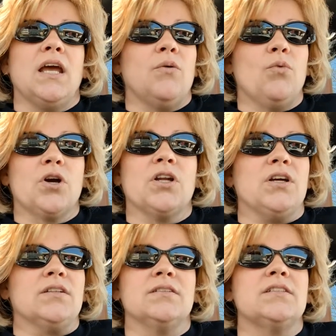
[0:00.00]
we're going
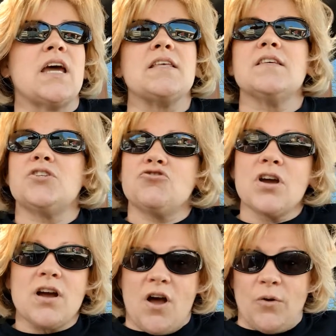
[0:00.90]
to take this
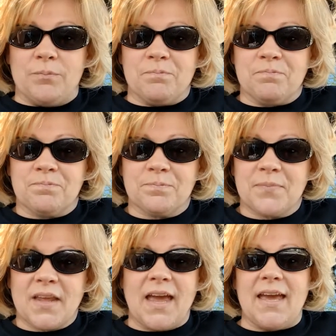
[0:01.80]
truck home
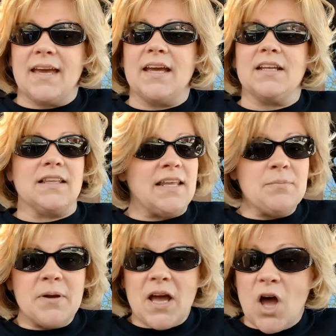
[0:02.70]
and
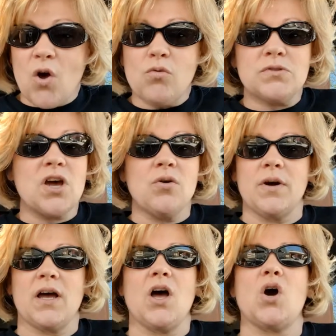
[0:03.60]
limp it home, tow
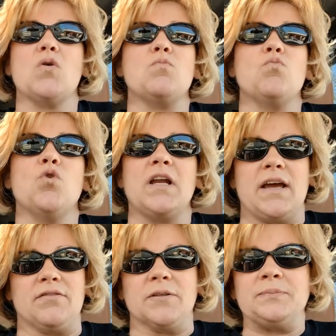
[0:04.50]
it home,
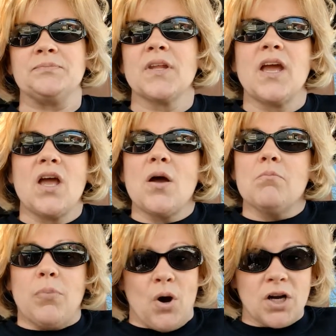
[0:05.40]
whatever.
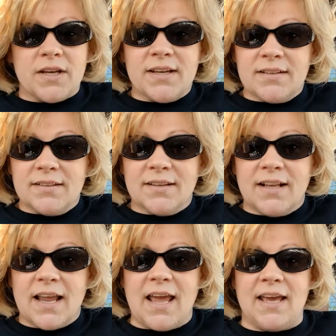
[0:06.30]
Park it
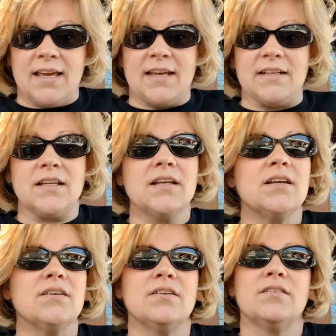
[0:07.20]
and
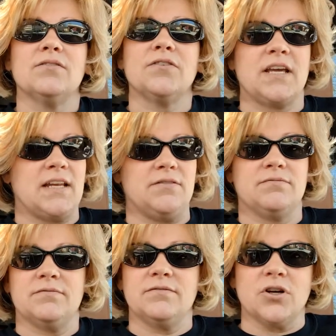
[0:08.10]
forget it
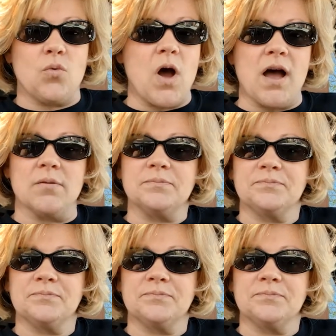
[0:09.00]
for a while.